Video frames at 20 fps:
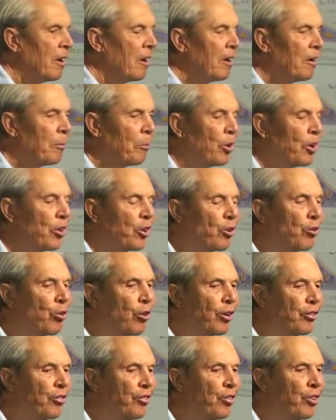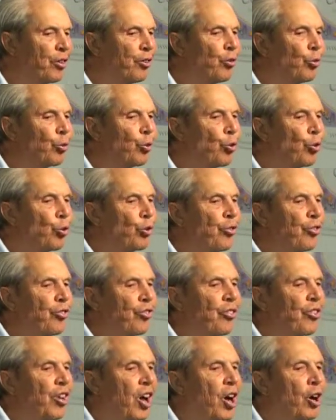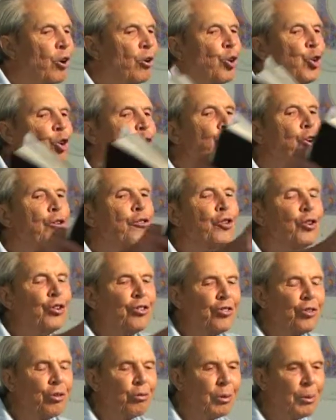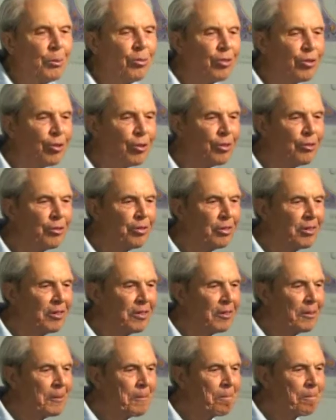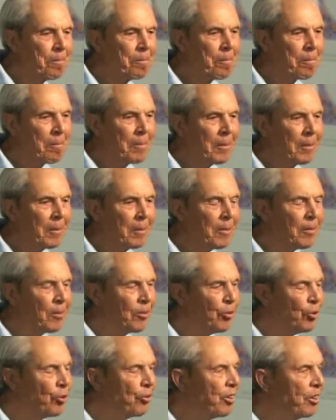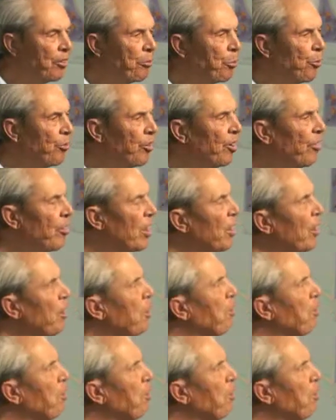By the cross, he draws the whole universe to himself. The New Testament says, under the